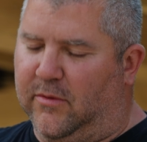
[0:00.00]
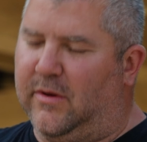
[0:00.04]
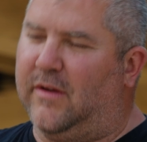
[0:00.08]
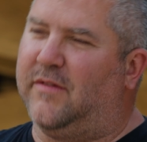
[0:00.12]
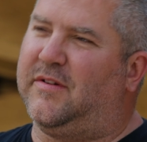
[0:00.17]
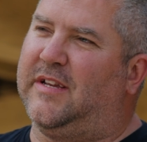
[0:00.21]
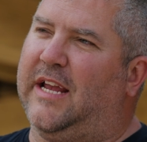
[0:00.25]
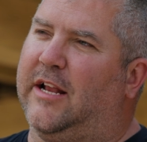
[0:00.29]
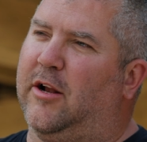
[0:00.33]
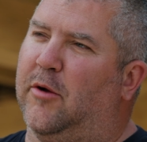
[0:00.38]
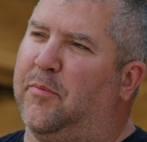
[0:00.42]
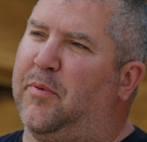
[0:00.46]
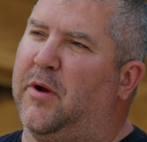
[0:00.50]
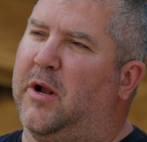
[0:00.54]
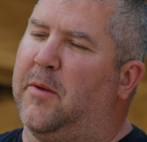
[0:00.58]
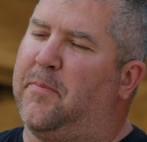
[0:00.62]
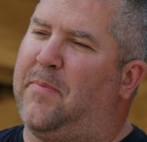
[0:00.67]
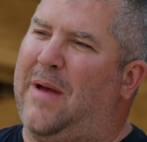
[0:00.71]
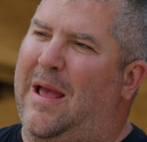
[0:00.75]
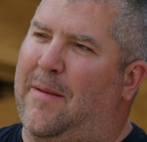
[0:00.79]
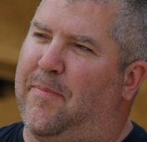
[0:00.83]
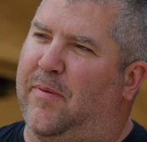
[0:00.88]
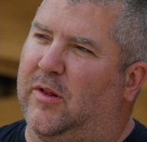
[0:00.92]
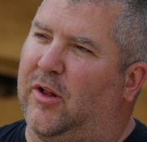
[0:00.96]
you've seen I put the
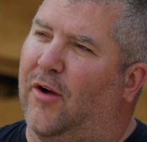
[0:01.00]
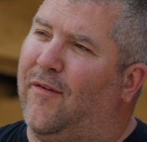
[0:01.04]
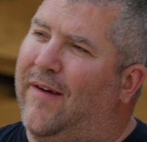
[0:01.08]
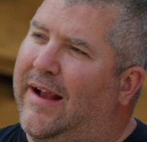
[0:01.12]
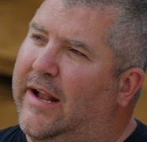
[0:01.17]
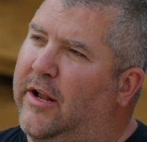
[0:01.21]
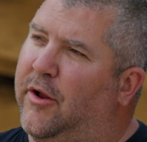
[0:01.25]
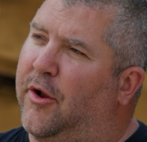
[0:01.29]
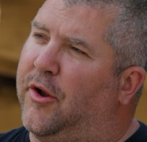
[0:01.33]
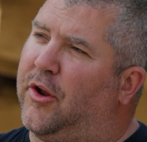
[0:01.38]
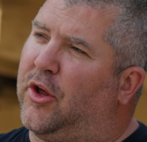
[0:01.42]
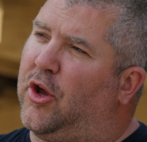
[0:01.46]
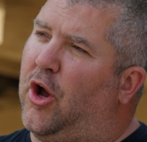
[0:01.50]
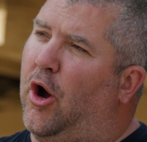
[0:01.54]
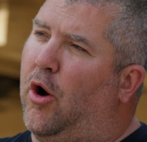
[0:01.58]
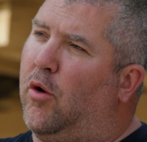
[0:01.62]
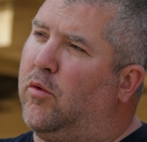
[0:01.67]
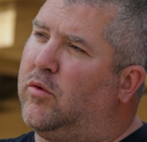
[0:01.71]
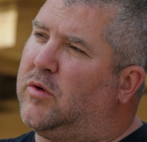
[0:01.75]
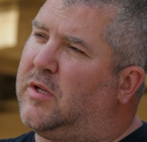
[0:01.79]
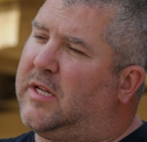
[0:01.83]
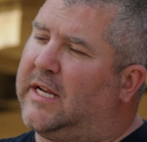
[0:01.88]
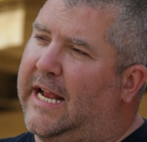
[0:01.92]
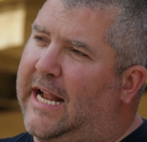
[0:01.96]
pepper directly on the
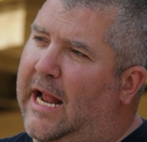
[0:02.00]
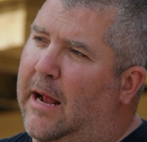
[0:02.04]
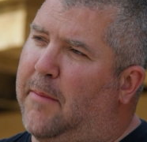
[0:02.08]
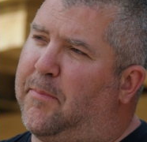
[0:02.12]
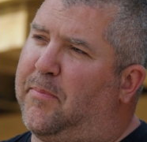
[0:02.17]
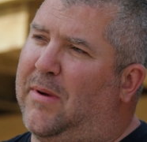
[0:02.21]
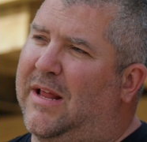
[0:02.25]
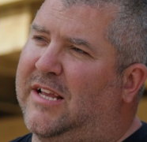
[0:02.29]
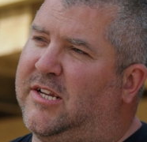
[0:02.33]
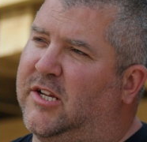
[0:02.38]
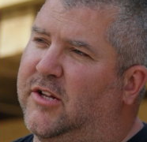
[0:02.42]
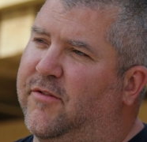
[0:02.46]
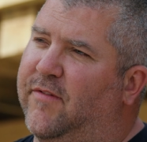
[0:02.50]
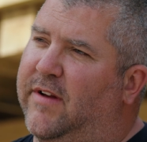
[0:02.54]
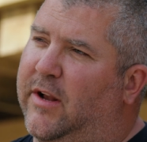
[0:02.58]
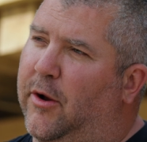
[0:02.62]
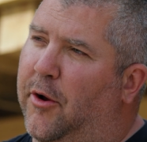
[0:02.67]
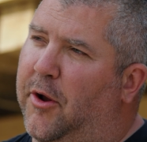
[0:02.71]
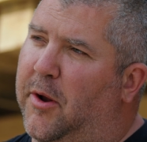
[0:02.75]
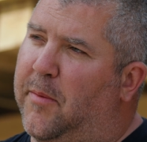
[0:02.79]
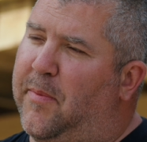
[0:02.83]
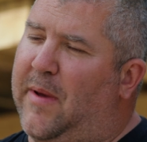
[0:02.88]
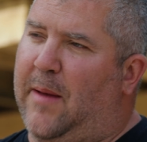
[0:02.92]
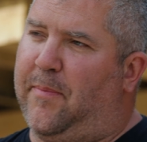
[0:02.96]
coals to get that blistering
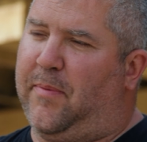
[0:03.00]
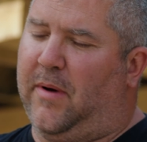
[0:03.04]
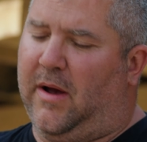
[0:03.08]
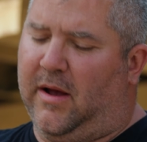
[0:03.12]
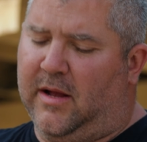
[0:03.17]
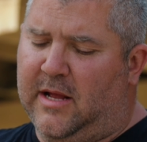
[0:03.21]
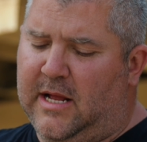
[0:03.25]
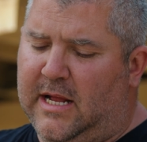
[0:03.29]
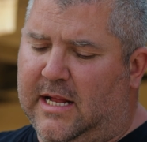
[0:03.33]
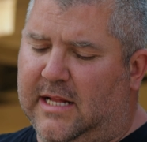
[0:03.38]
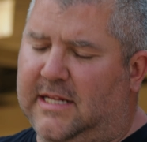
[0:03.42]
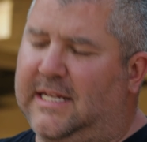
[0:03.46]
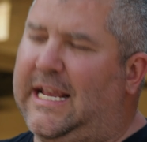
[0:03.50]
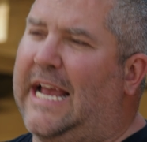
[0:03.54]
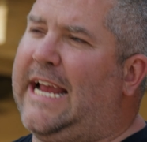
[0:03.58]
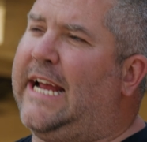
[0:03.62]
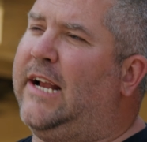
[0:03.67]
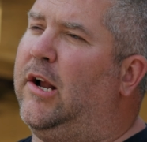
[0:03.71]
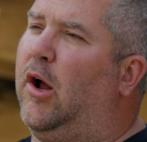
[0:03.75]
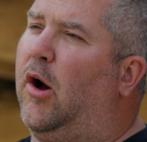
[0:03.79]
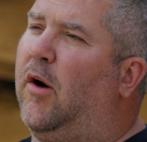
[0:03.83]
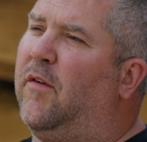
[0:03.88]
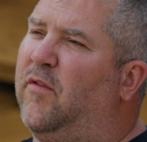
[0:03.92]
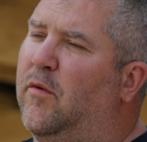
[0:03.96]
on the pepper, taking
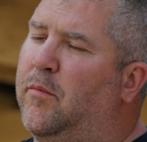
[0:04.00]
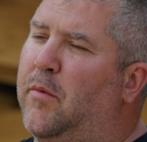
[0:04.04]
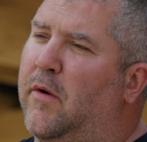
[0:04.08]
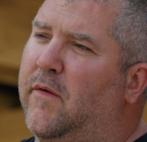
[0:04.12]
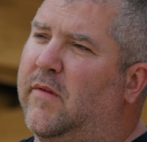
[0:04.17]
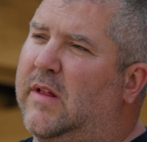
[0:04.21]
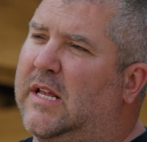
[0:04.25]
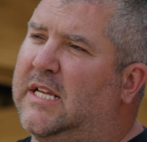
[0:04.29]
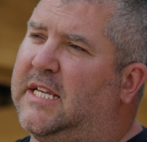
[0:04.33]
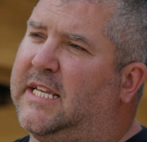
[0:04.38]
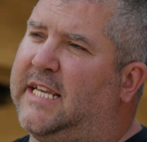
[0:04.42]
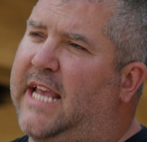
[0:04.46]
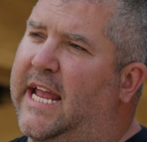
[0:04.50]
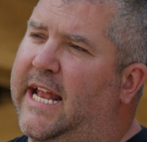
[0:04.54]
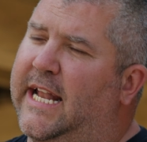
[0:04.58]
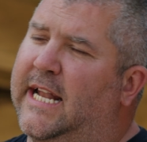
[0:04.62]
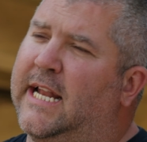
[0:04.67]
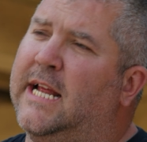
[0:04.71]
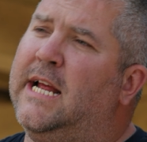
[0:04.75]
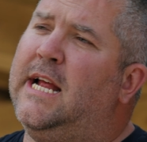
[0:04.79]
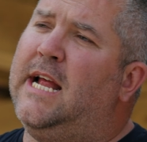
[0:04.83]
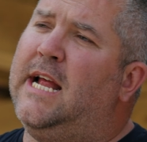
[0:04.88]
it off, remove the skin